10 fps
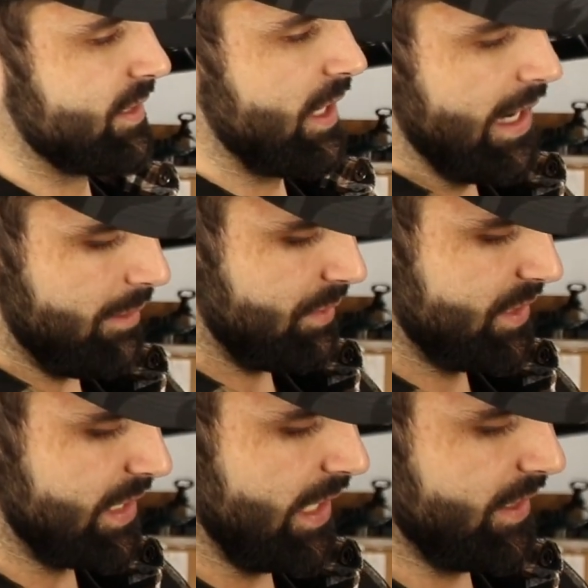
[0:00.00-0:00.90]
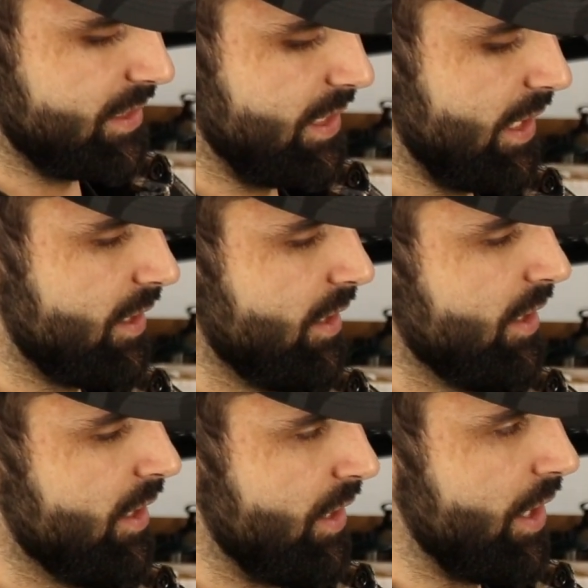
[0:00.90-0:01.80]
top side of the stick,
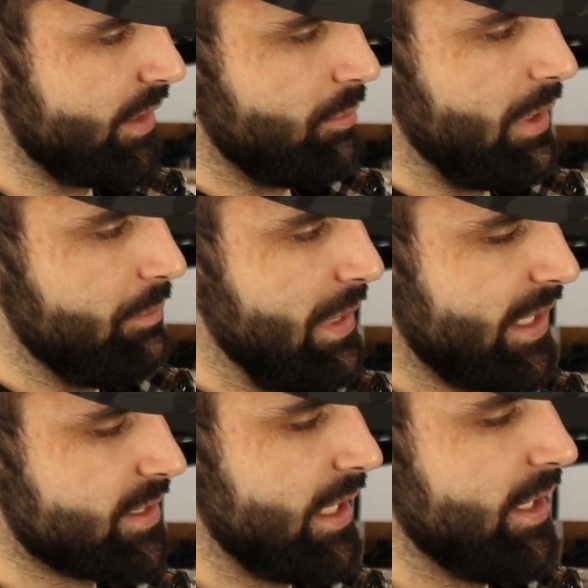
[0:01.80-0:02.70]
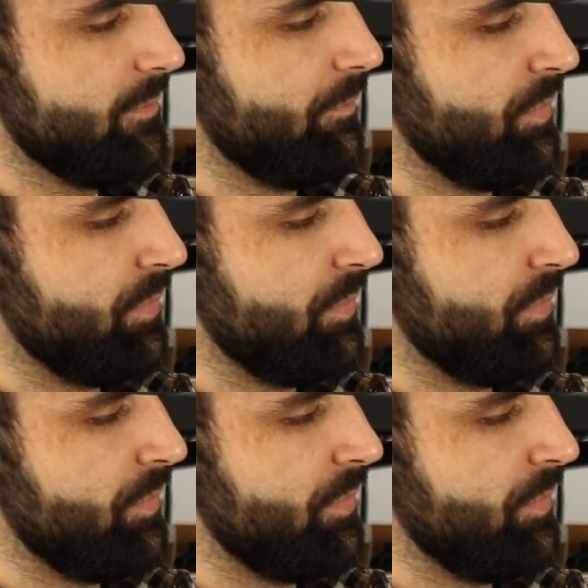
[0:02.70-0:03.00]
not the back side.